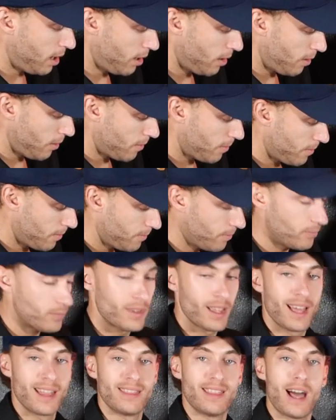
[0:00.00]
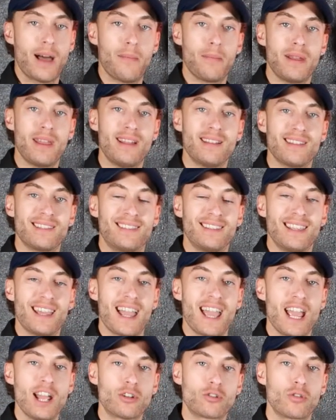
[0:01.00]
here, that means it's the
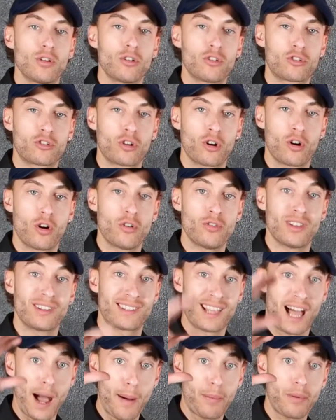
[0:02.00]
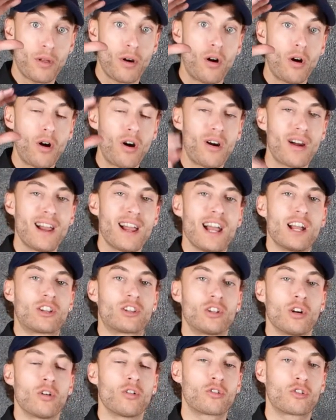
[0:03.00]
atria's turn, the top of the heart, it's
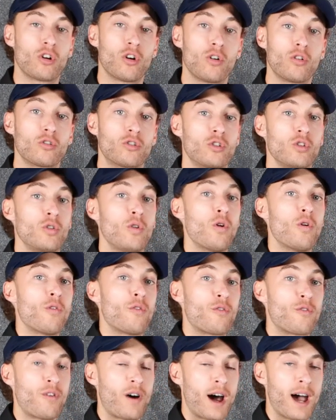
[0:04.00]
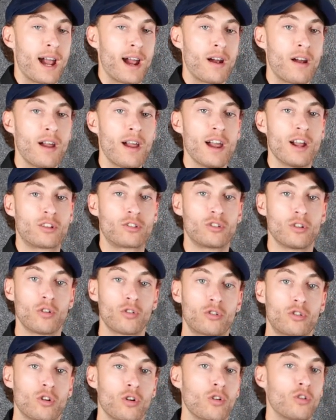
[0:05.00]
their turn to fire, it's
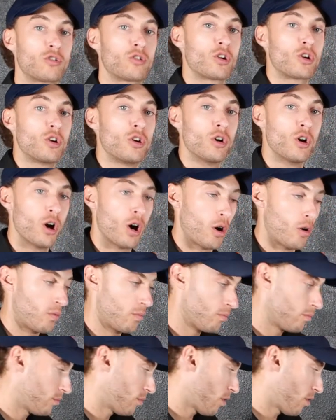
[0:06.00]
their turn to go.